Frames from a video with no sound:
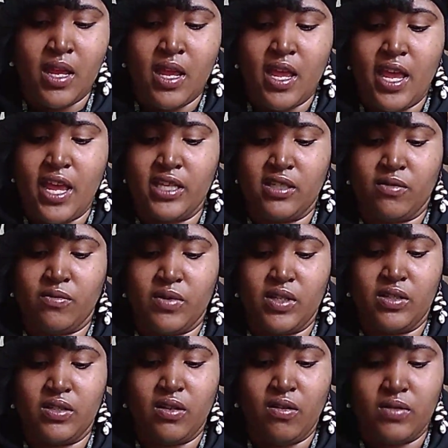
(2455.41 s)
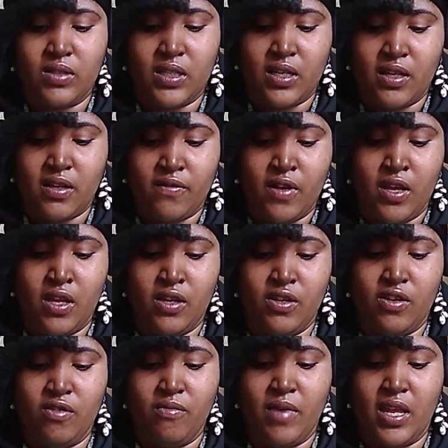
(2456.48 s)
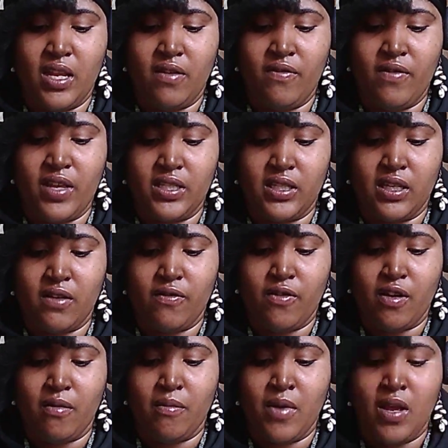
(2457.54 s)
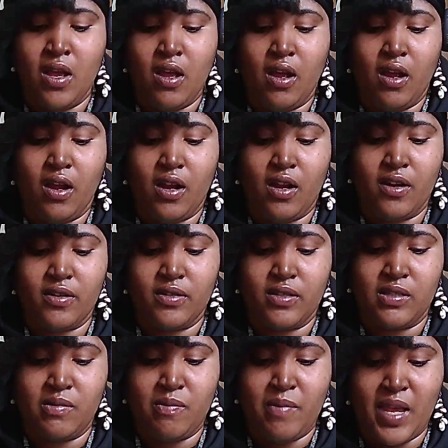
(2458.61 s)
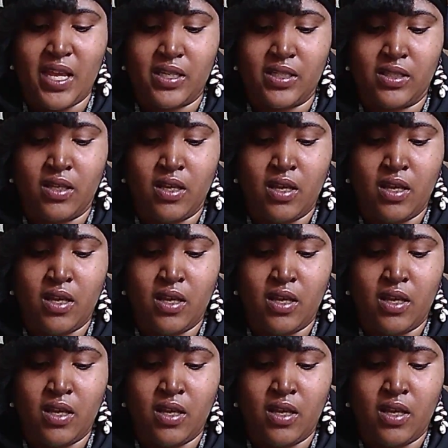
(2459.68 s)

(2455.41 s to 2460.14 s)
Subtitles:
as a result of you manifesting from a hurt space,